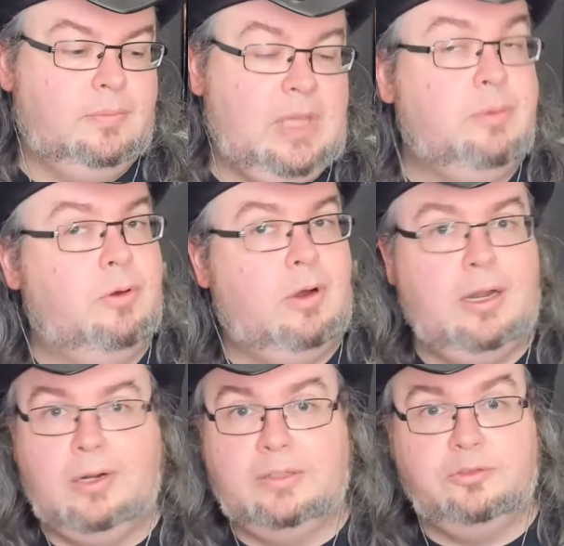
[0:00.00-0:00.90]
Keep your eye
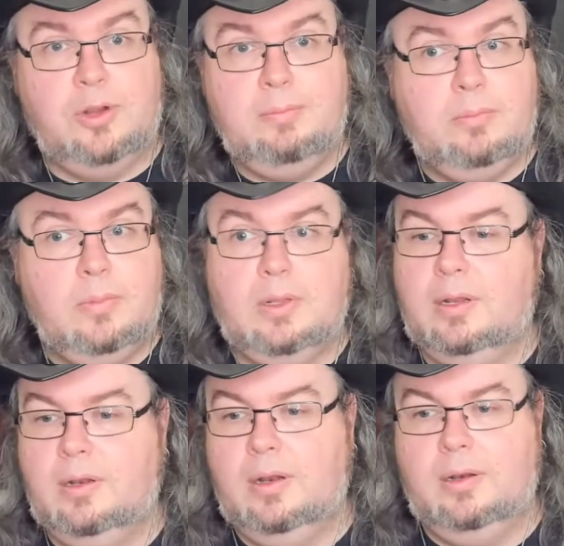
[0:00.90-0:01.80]
on our stream,
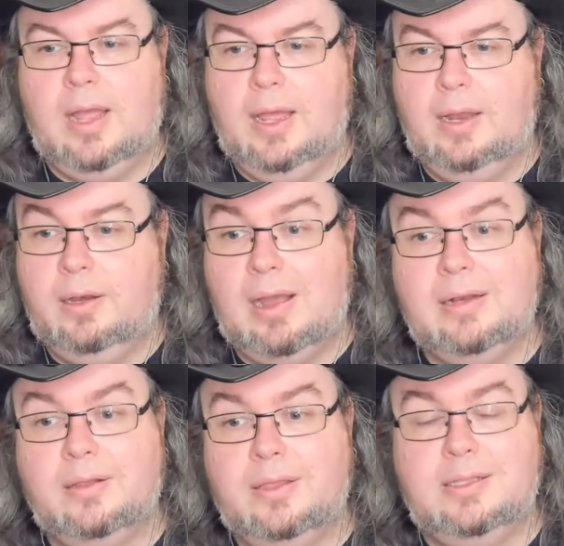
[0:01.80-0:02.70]

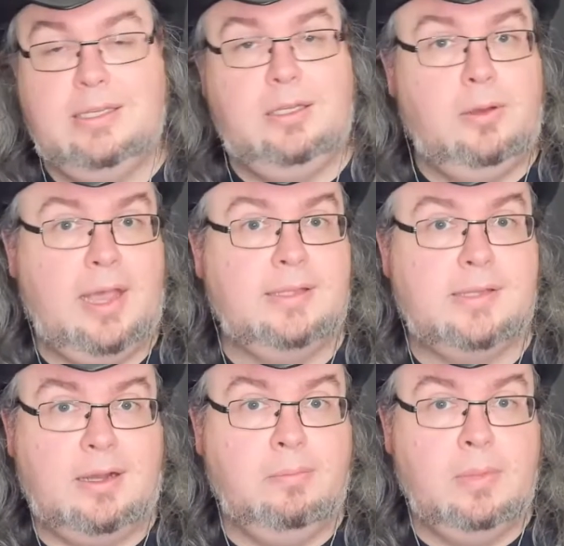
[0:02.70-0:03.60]
9:30 UK
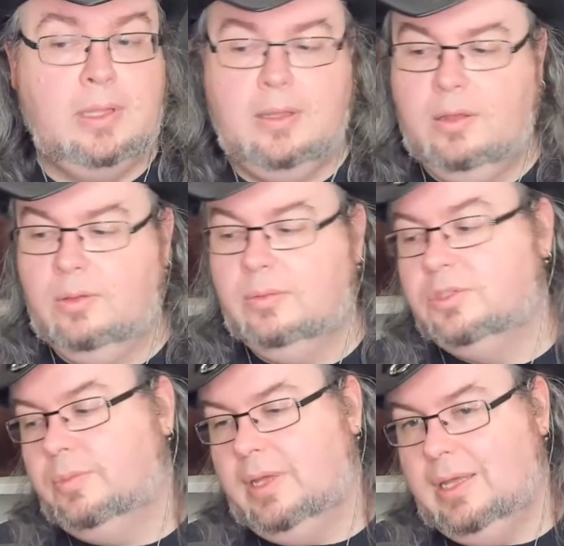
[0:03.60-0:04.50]
time,
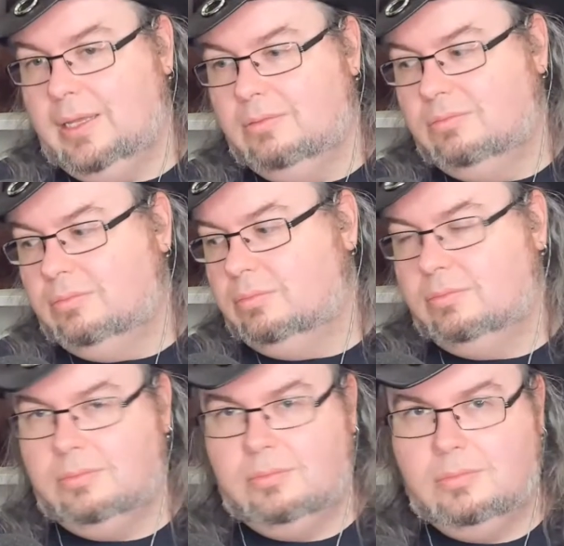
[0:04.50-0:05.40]
which will be
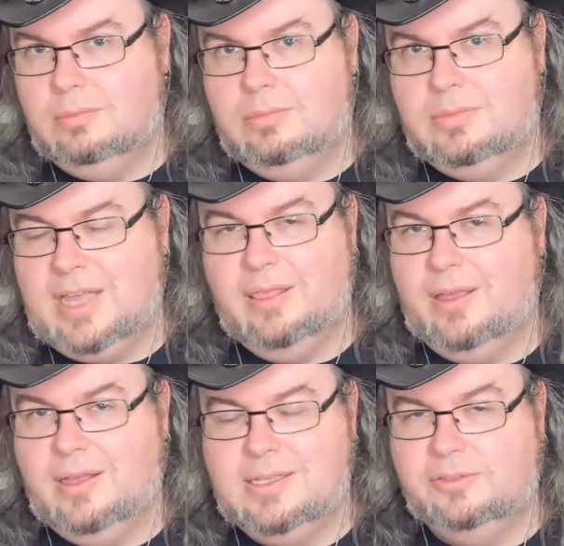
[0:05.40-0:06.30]

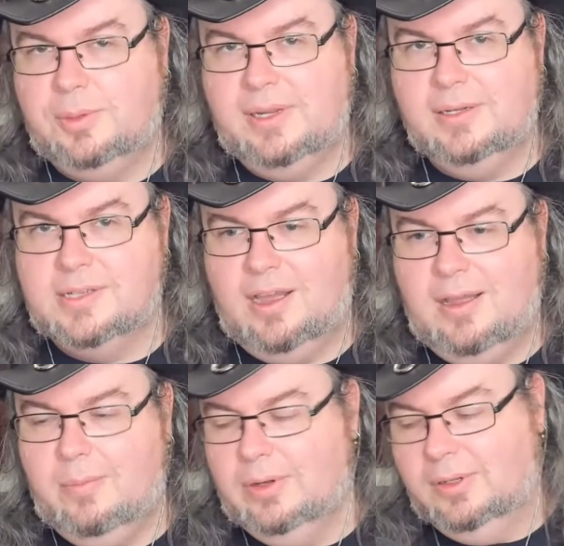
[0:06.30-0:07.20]
10:30 Sweden
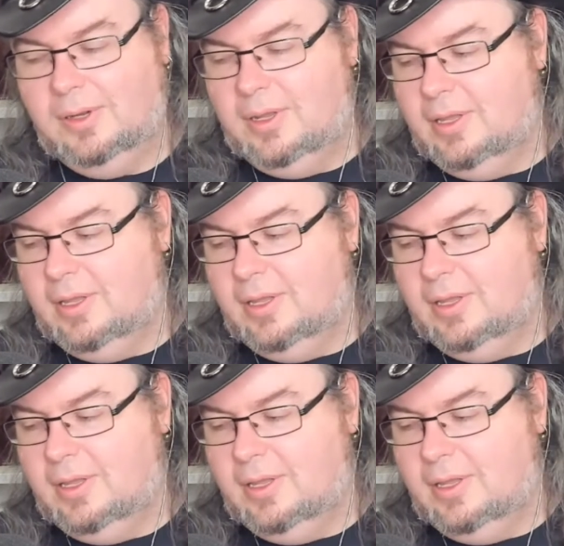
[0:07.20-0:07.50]
time, and